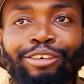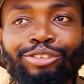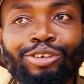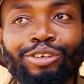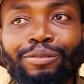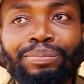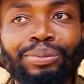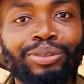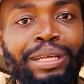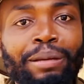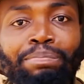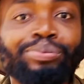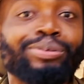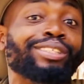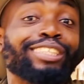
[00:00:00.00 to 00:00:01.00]
was going to build a
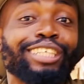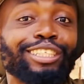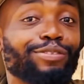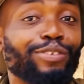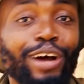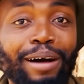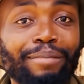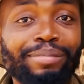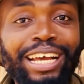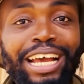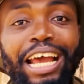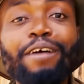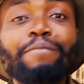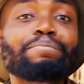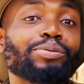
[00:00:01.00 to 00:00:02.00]
princess farm,
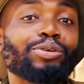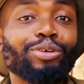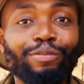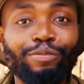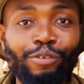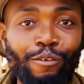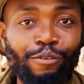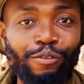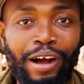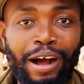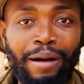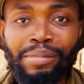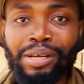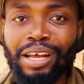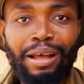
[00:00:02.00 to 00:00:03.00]
a beautiful
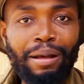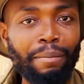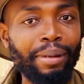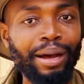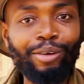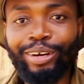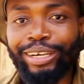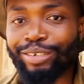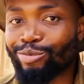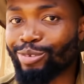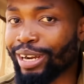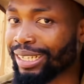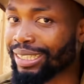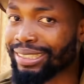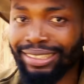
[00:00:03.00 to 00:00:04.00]
farm. But when
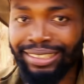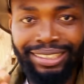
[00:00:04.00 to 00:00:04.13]
reality